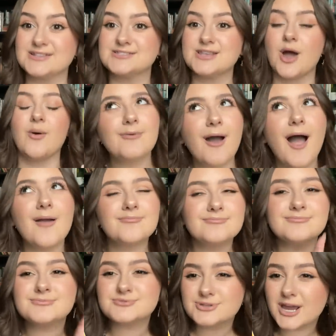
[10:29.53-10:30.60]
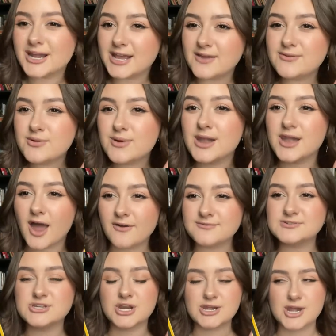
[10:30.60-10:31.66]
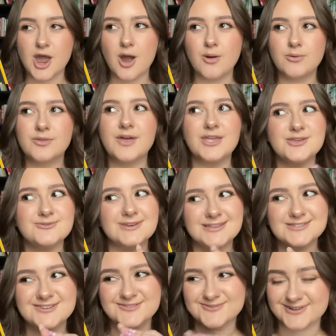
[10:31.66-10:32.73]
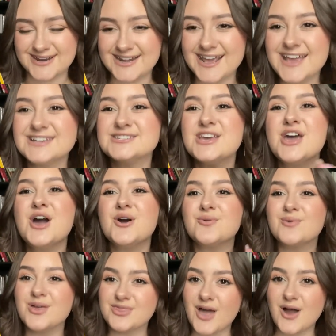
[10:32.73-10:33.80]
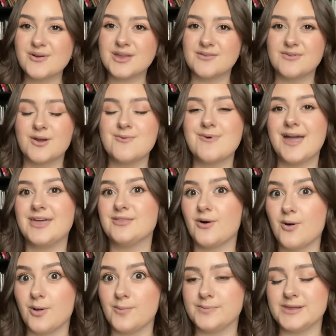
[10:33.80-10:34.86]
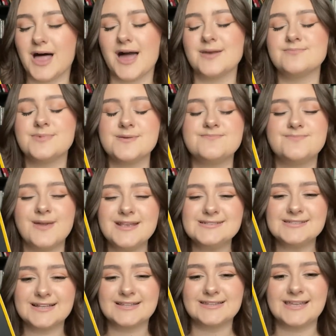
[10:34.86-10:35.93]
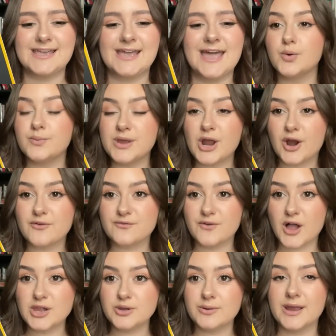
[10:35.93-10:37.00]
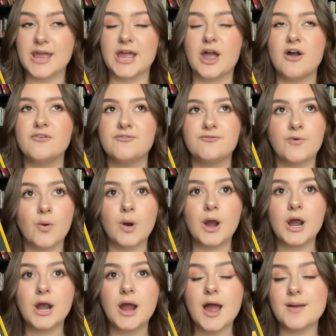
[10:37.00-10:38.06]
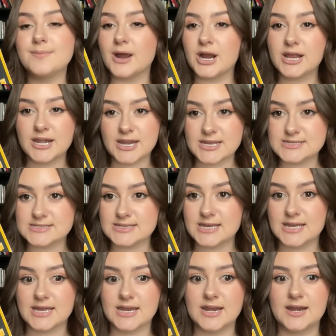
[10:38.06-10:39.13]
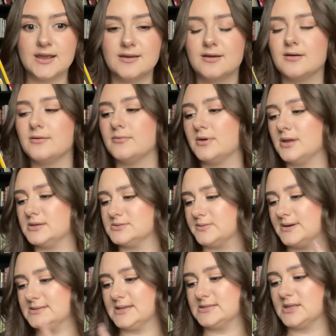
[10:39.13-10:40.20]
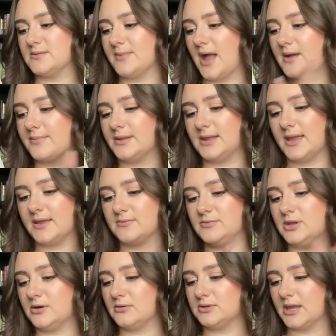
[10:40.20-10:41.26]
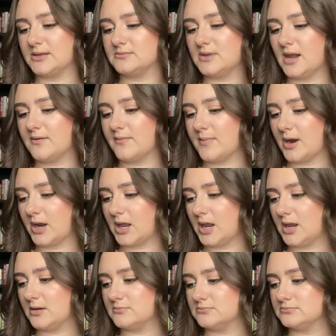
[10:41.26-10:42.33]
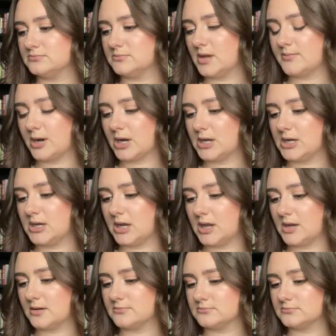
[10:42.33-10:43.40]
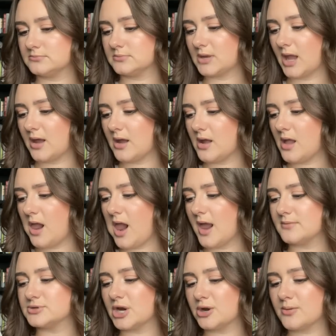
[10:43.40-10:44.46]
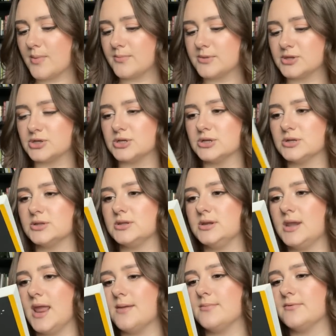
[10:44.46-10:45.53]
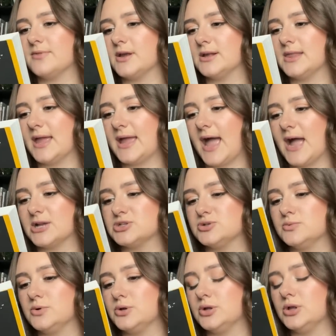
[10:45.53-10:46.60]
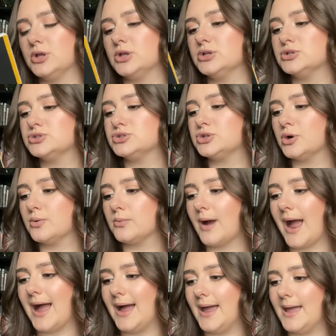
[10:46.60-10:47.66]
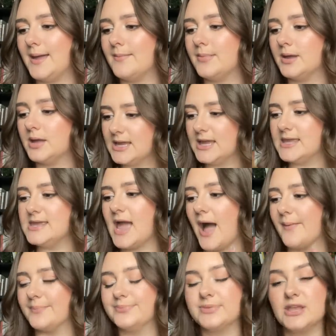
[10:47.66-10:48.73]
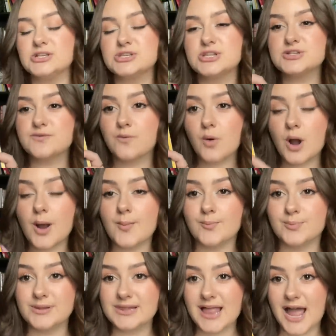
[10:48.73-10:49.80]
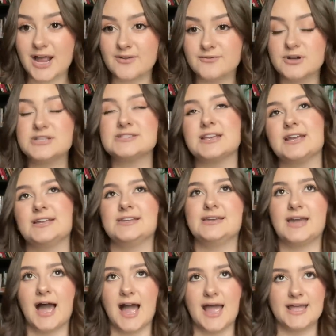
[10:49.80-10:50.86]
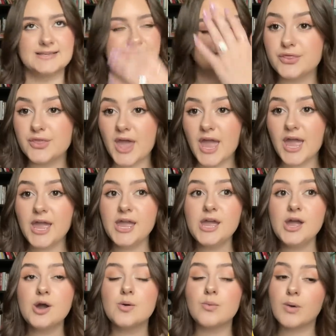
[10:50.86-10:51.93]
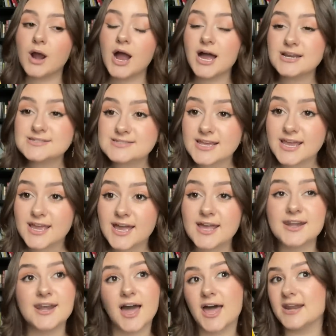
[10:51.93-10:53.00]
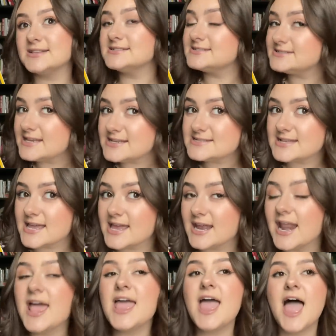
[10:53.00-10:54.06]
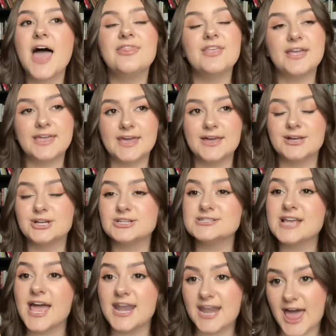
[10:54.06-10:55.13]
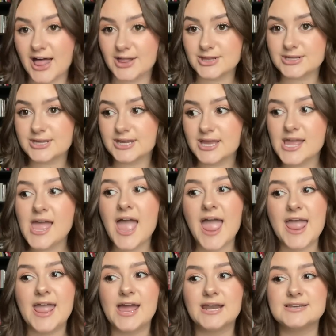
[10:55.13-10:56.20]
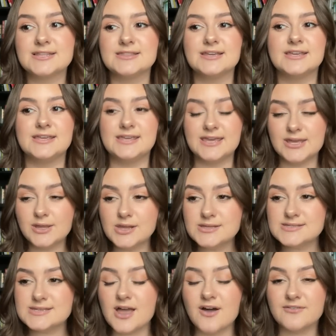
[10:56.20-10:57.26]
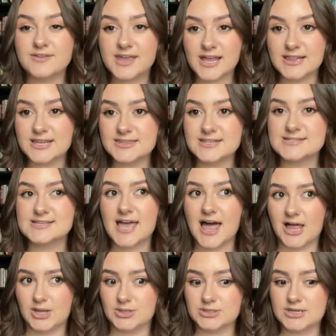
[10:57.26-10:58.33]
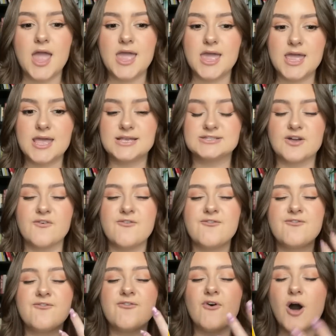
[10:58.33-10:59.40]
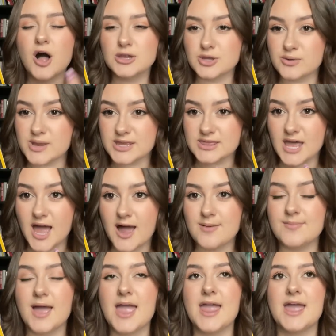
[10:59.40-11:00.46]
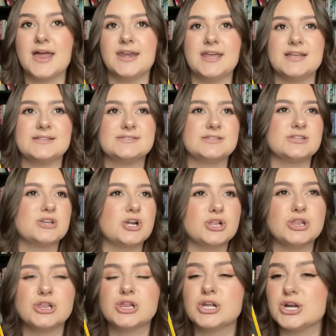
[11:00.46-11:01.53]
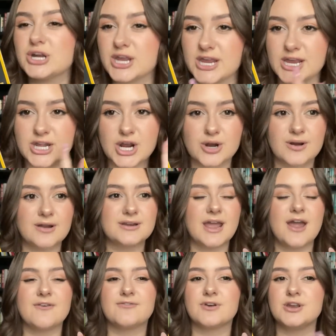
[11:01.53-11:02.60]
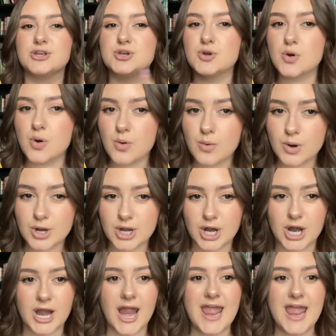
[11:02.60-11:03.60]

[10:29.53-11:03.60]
So I'm gonna give you enough to know that you need to read it without giving away the whole plot. But basically, we are following four American Indian, is what it says on the back, but like, you know, like Native American, American Indian. I'm trying to remember the name of their like actual tribe. Yeah. So these four Blackfoot guys, they were hunting not in season and they killed an elk. And the guilt of killing this elk is following them and it's lurking around every corner.